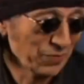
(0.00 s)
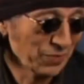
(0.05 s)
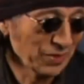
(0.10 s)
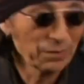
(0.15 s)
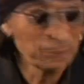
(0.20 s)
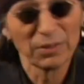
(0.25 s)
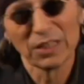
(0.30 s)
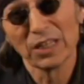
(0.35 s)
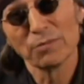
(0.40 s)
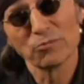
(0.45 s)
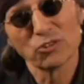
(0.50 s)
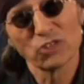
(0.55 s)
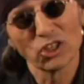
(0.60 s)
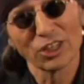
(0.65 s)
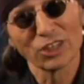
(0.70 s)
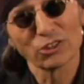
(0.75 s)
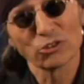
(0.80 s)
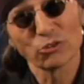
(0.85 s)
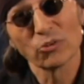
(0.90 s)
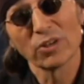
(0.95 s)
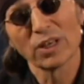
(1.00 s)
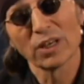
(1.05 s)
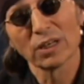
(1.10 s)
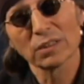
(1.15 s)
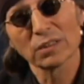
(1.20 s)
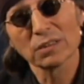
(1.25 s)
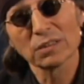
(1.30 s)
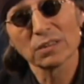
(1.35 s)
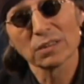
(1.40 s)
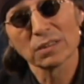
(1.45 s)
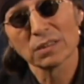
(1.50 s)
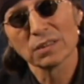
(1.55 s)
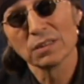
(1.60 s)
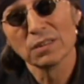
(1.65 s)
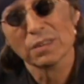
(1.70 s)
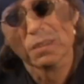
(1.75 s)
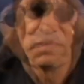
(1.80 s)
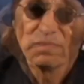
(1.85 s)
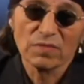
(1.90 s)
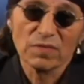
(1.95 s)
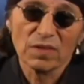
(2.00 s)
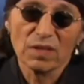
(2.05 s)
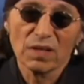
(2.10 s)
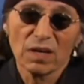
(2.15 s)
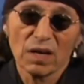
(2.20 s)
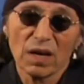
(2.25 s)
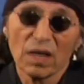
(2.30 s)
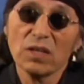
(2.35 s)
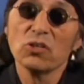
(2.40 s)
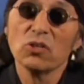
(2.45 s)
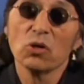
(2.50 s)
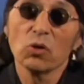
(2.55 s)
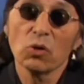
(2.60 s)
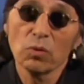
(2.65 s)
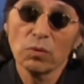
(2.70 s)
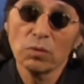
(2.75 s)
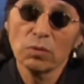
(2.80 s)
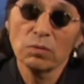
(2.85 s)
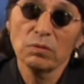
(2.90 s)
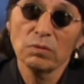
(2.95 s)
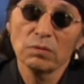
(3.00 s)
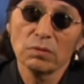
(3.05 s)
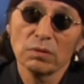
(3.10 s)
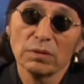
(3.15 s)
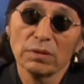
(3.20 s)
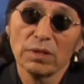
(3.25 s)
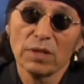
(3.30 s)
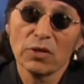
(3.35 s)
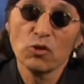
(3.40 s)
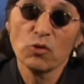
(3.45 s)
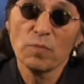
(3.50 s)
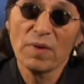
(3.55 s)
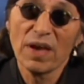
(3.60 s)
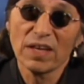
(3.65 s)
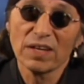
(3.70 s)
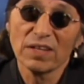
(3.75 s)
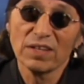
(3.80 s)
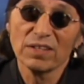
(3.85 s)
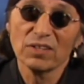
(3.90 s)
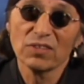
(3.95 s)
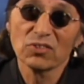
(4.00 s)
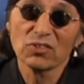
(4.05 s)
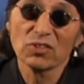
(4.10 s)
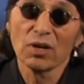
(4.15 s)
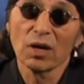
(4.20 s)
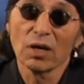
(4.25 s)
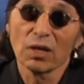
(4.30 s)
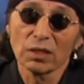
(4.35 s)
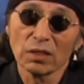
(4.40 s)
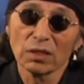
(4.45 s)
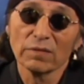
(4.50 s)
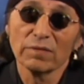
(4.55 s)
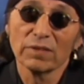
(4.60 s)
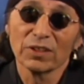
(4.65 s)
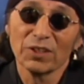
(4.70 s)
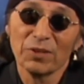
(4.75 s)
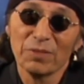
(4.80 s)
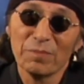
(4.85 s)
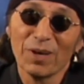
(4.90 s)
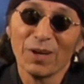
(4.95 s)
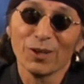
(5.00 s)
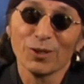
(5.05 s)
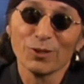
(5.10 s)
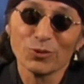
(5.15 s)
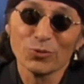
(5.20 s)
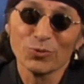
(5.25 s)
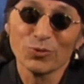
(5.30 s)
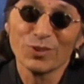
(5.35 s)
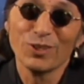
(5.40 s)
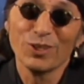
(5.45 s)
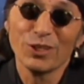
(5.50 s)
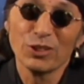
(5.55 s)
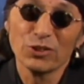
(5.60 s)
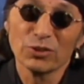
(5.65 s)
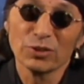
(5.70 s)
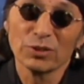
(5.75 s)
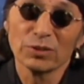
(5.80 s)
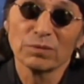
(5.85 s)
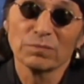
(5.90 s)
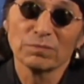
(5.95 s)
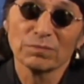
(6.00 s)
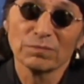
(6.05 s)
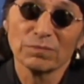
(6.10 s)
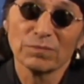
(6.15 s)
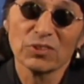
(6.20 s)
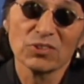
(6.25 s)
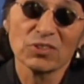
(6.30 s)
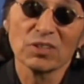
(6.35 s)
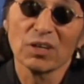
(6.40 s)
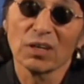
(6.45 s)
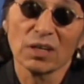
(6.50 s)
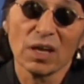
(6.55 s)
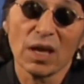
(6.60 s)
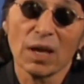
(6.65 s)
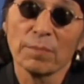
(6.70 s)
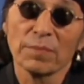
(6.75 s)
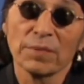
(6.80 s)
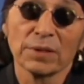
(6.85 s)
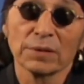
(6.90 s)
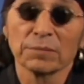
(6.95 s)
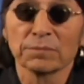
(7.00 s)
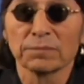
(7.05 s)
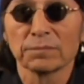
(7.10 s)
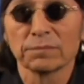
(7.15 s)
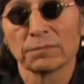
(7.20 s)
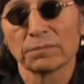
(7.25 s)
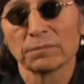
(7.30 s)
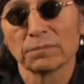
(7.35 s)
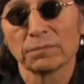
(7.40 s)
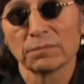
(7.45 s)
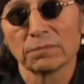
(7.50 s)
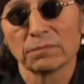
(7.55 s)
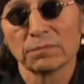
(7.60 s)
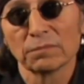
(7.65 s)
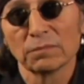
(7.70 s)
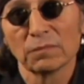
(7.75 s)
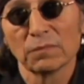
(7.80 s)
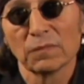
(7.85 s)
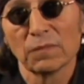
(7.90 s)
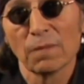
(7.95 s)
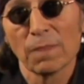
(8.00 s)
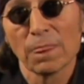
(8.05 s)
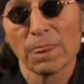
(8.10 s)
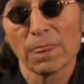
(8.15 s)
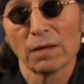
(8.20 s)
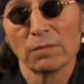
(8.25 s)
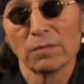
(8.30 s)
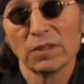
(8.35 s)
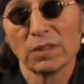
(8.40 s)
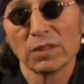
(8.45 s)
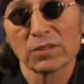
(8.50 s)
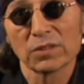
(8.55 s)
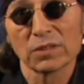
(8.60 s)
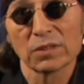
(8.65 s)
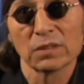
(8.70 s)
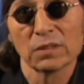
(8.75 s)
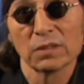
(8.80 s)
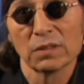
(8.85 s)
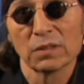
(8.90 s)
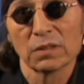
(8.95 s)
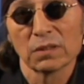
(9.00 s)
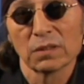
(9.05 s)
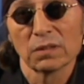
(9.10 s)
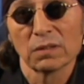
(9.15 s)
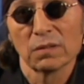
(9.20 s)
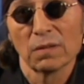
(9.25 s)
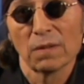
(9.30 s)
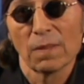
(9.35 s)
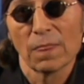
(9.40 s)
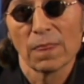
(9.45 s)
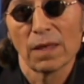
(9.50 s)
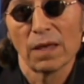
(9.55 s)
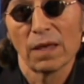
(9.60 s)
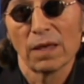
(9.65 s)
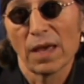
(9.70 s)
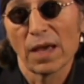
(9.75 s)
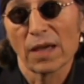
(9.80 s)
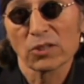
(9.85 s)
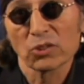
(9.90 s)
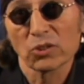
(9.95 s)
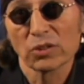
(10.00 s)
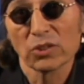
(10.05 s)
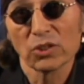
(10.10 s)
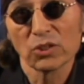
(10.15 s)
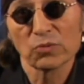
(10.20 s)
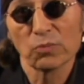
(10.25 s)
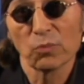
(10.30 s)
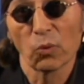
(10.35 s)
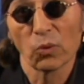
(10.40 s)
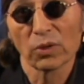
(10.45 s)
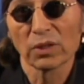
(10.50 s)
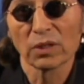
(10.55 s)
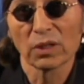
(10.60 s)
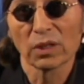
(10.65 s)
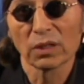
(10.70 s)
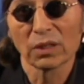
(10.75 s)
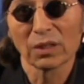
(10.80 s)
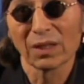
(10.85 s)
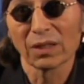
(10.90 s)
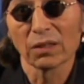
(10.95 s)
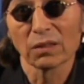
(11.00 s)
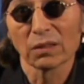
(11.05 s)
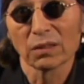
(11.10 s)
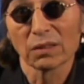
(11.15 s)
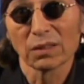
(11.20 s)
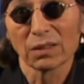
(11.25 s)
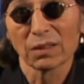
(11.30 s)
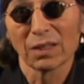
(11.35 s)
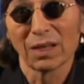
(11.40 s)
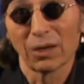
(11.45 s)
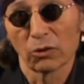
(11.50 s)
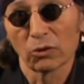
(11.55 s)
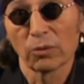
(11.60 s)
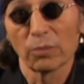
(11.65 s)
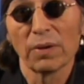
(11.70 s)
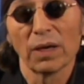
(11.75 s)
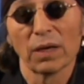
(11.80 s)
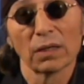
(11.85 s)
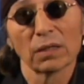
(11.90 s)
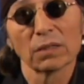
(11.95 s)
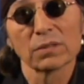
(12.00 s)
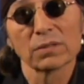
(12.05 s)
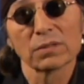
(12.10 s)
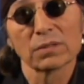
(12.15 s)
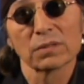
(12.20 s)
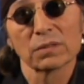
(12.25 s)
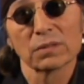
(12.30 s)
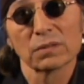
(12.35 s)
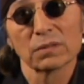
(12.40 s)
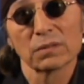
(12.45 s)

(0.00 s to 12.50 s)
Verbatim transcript: My name's John Trudell. I know that humanity is not living in balance with nature. It's not happening. I mean, it's, and actually, it's more than a little out of balance.